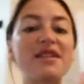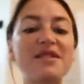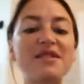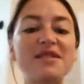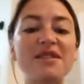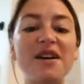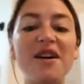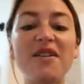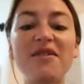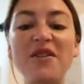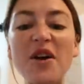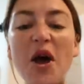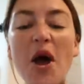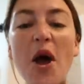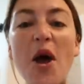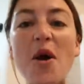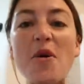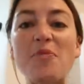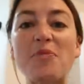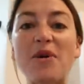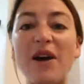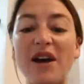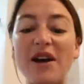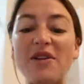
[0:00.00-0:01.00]
and stuff,
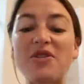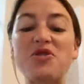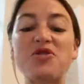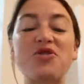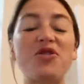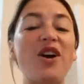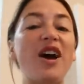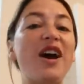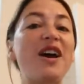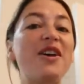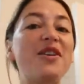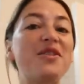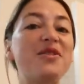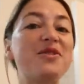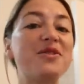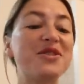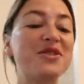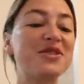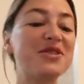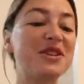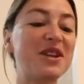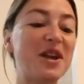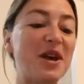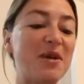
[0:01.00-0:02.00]
but try it on
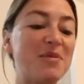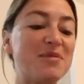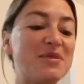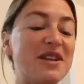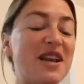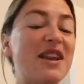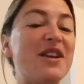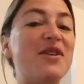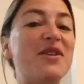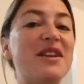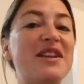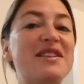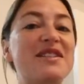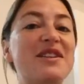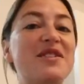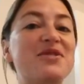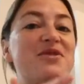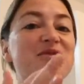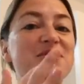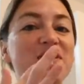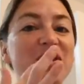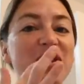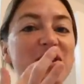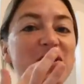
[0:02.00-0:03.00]
your lips. I know that
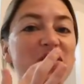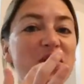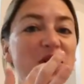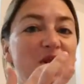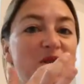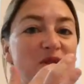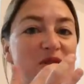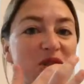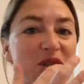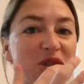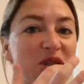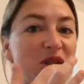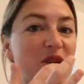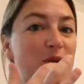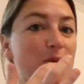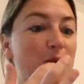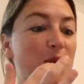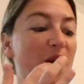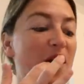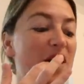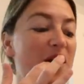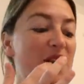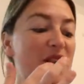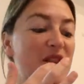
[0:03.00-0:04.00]
sounds really gross. It's like a
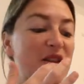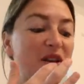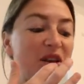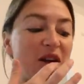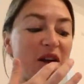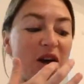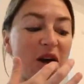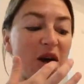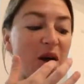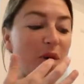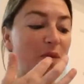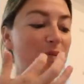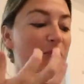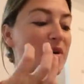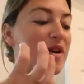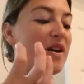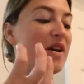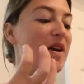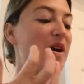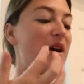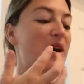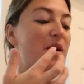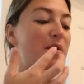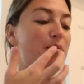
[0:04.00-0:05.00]
body
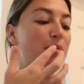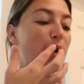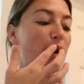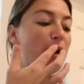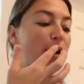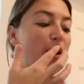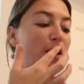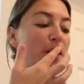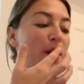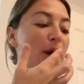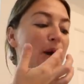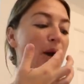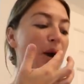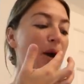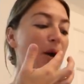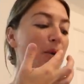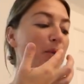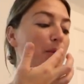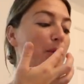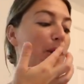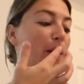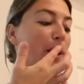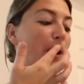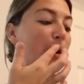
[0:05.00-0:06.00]
butter,
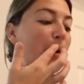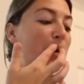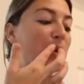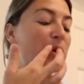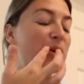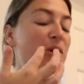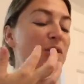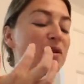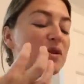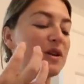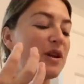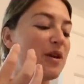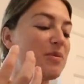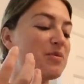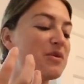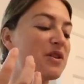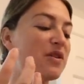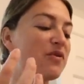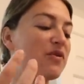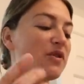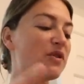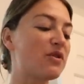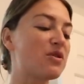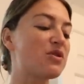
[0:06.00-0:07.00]
but on your lips,
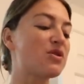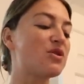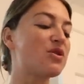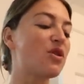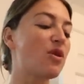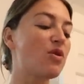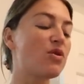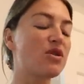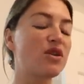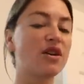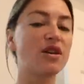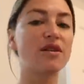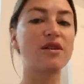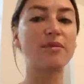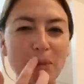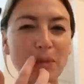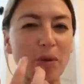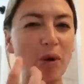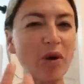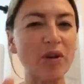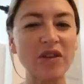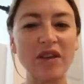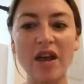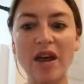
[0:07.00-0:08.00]
it feels so good. I
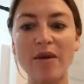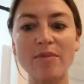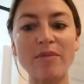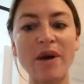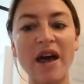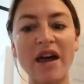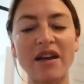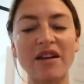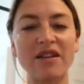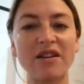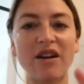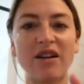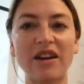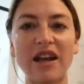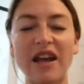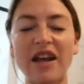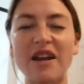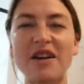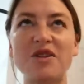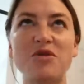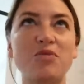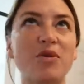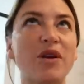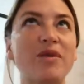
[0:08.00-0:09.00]
burned them at a young
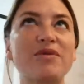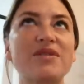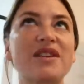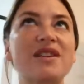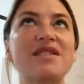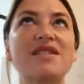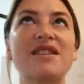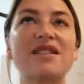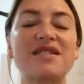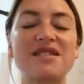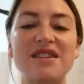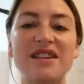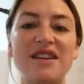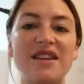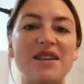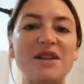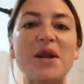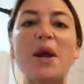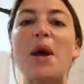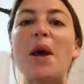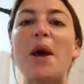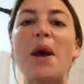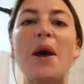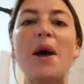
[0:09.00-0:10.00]
age when I was like
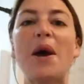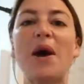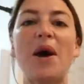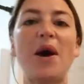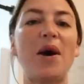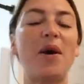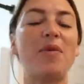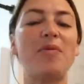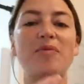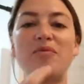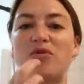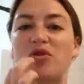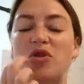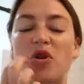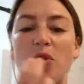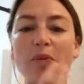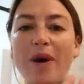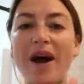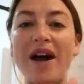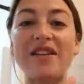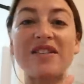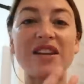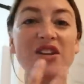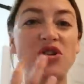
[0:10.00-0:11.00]
16, so
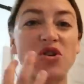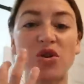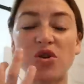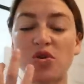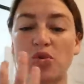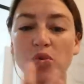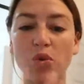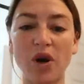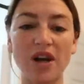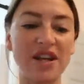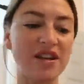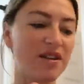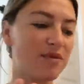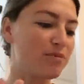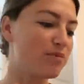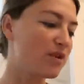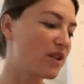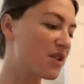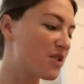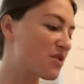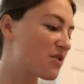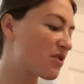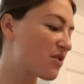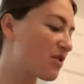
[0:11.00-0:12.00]
bad they turned white and
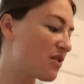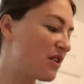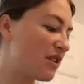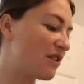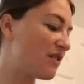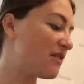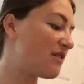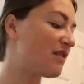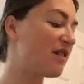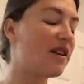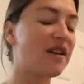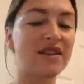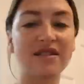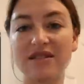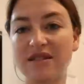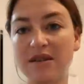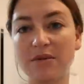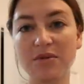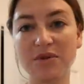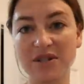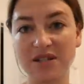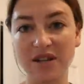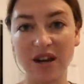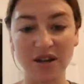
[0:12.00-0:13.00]
blistered, and it was